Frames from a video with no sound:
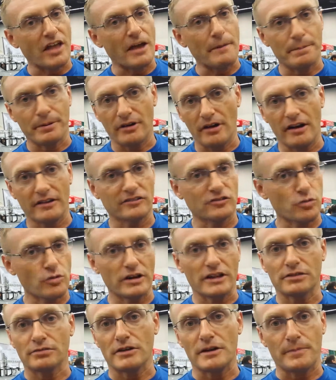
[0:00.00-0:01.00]
I put on
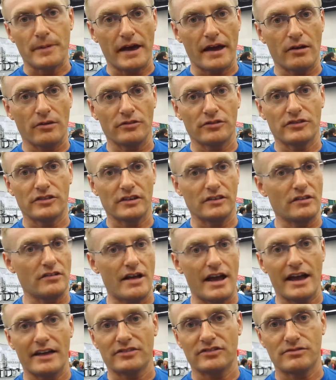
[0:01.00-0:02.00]
twenty-three pounds in
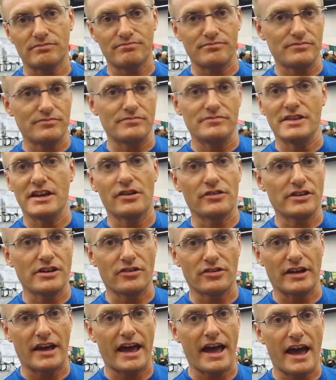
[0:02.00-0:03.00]
the last year,
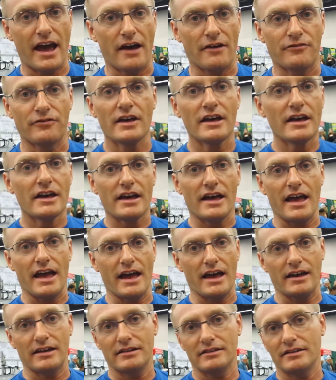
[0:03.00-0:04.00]
year and a half,
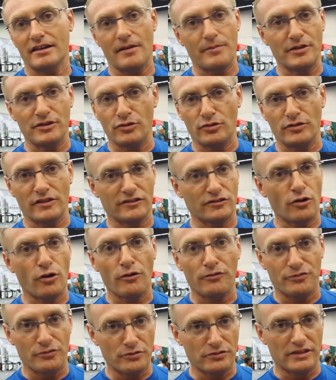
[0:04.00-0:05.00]
and I've been doing this
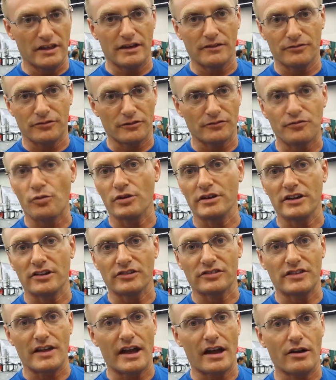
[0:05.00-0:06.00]
whole food thing for four
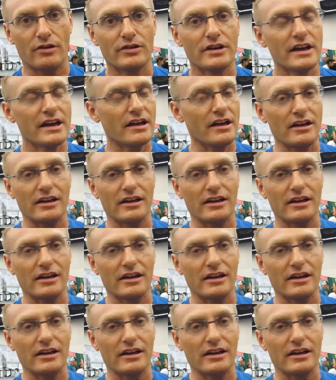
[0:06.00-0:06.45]
years now.